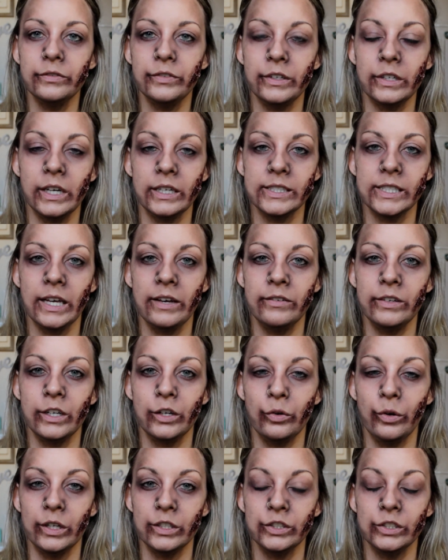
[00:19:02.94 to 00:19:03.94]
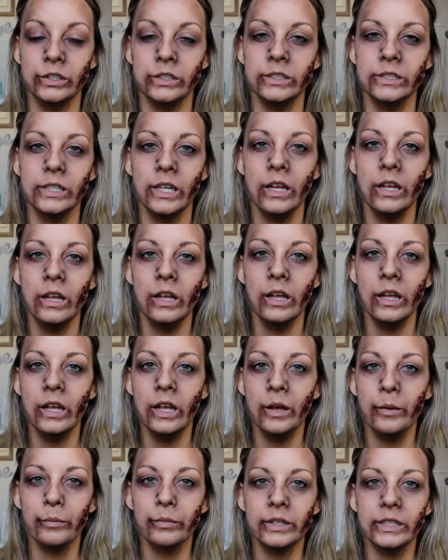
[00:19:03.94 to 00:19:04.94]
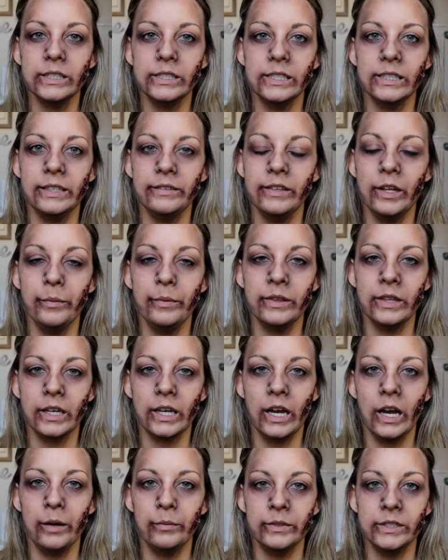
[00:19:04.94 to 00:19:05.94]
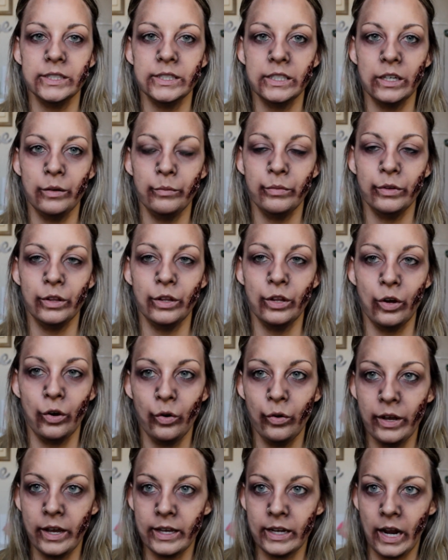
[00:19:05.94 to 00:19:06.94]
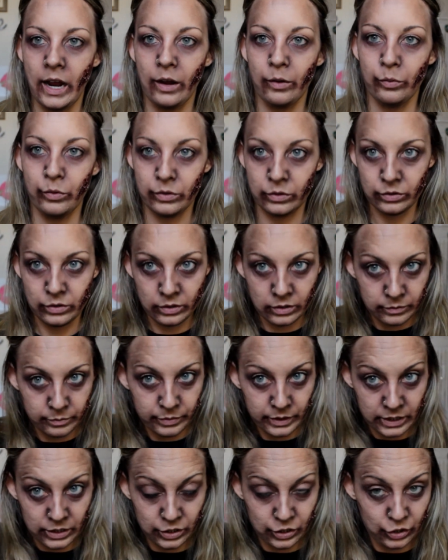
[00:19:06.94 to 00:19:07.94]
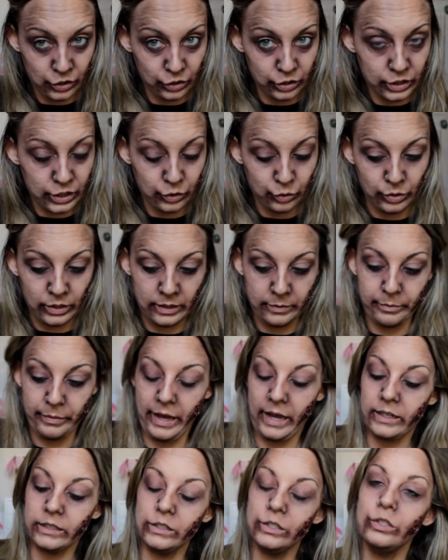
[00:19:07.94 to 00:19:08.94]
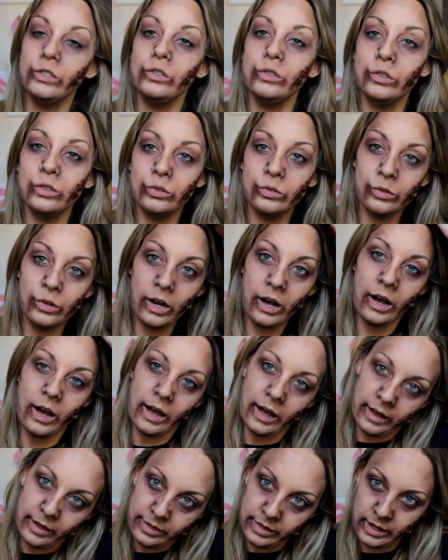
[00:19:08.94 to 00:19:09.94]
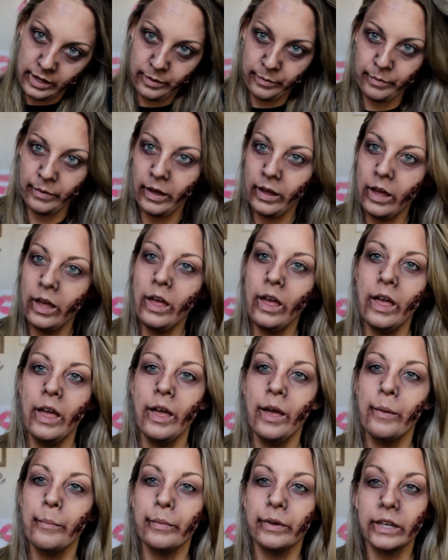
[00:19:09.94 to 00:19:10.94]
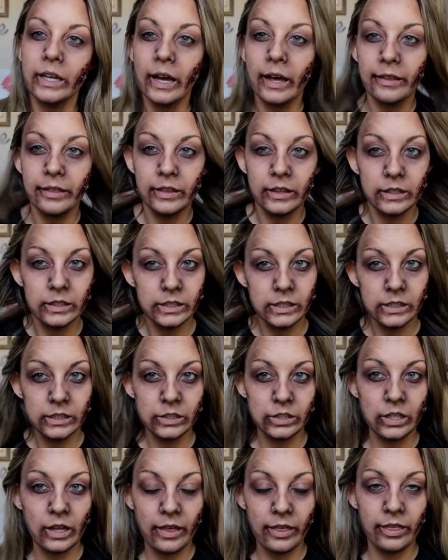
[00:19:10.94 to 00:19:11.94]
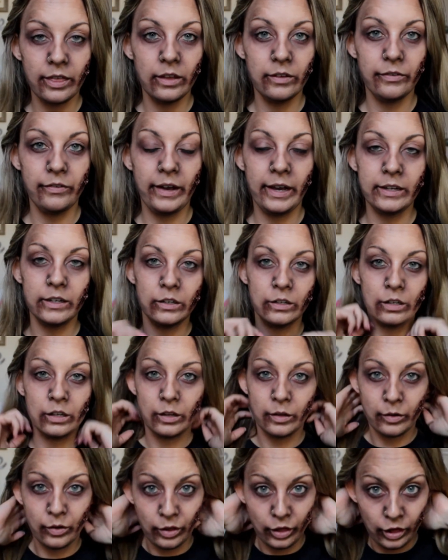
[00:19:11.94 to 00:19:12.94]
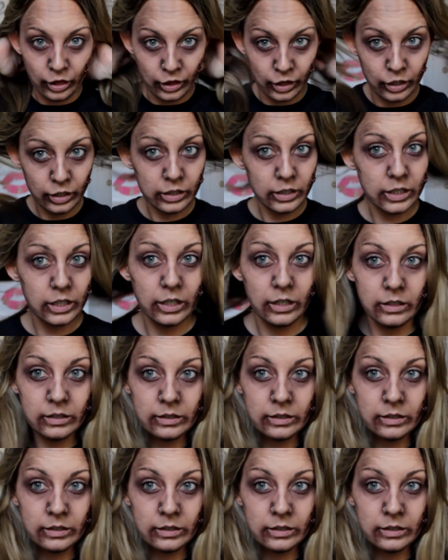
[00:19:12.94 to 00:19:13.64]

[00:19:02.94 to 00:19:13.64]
If you guys have any questions, please leave them in the comments down below, and I will be sure to get back to you on them. But yeah, this is the final look.